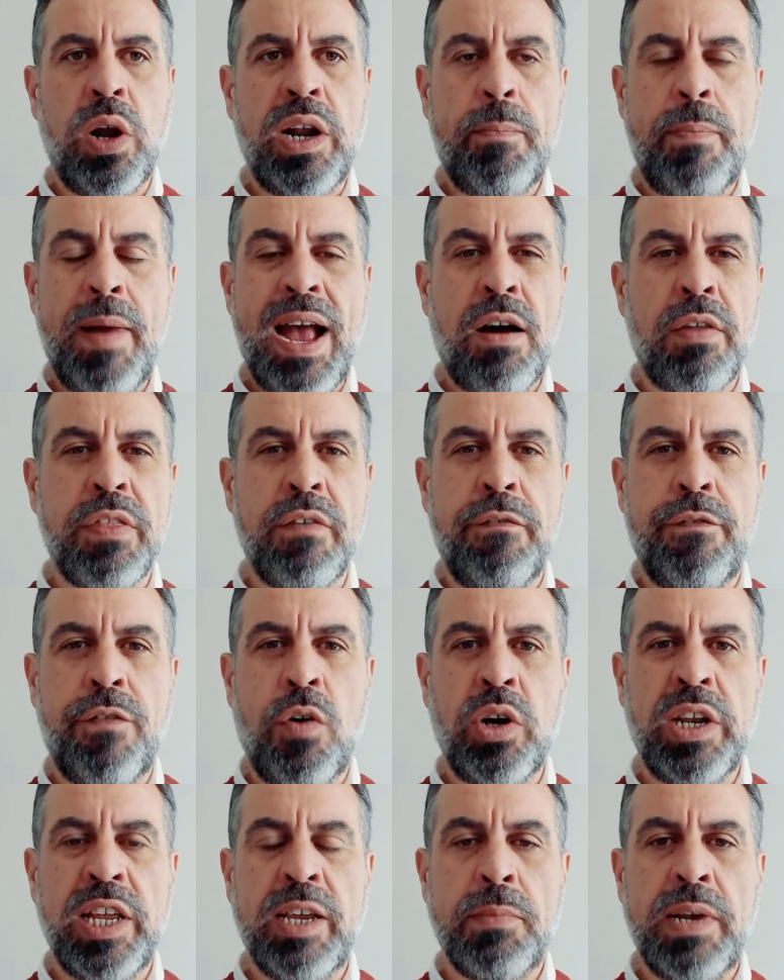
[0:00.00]
about the
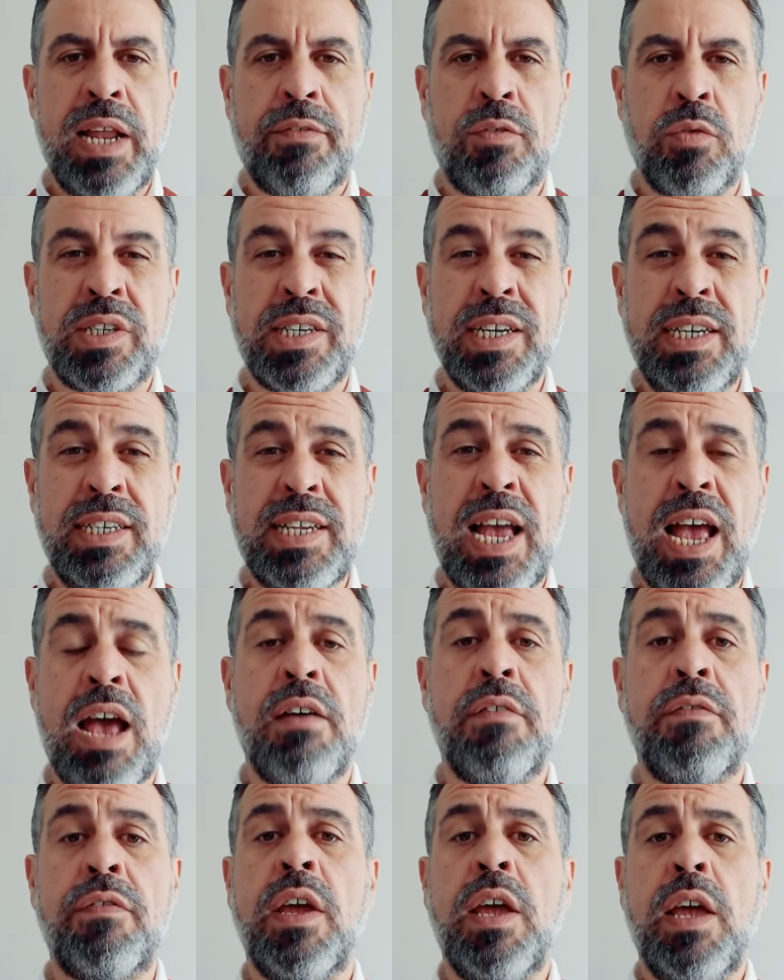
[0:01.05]
volume levels? These
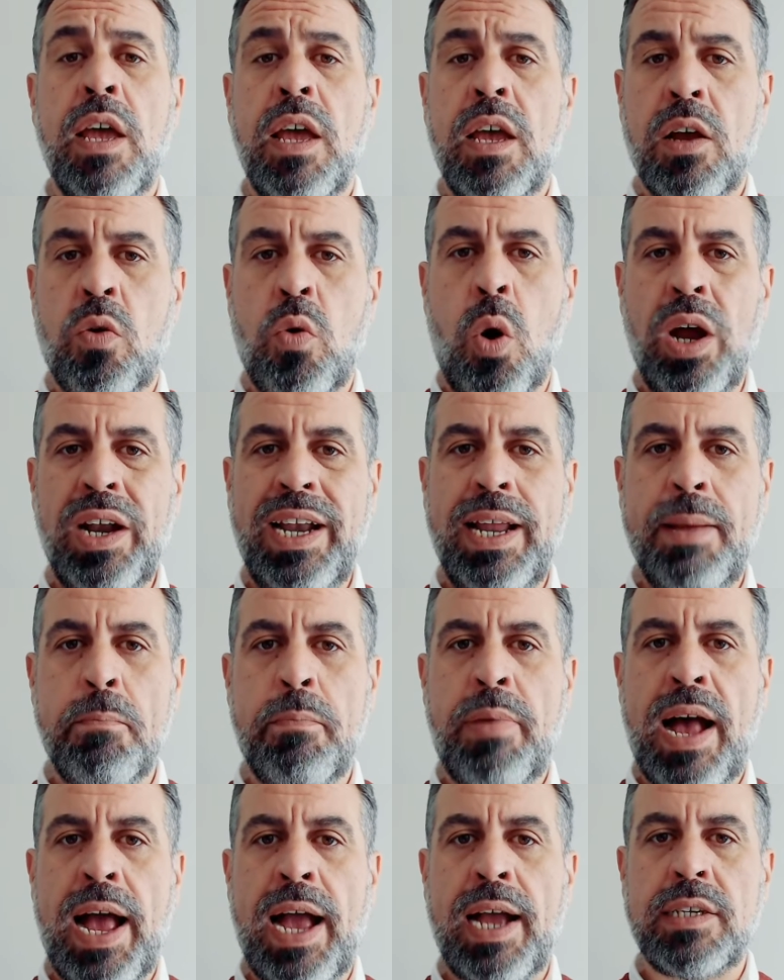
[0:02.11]
have quite an
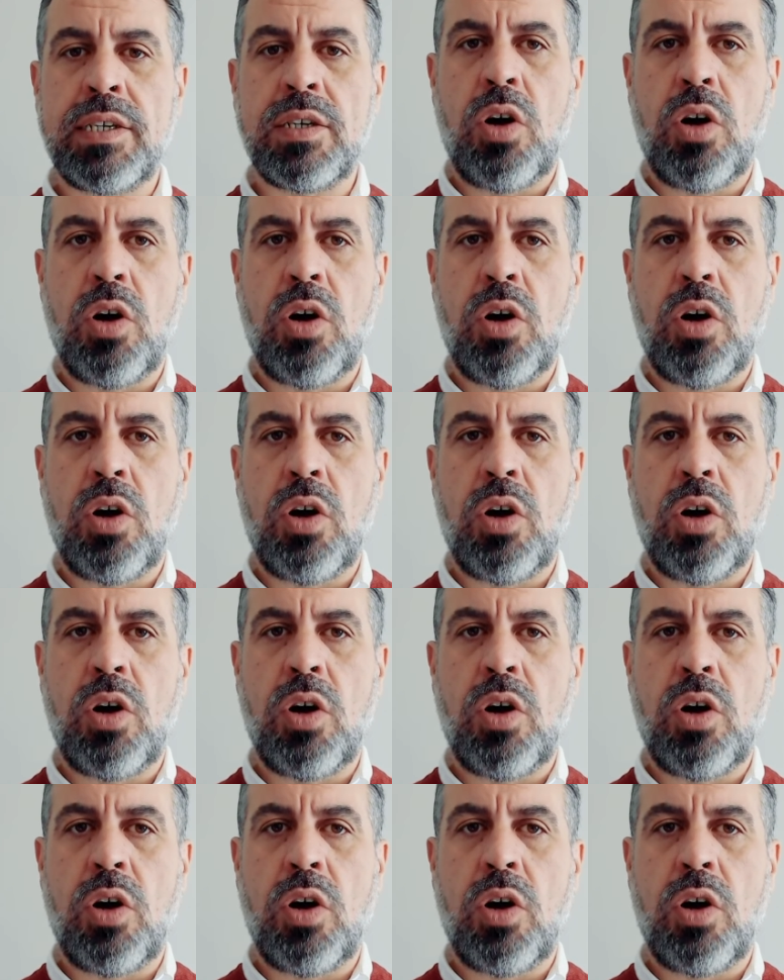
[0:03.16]
impact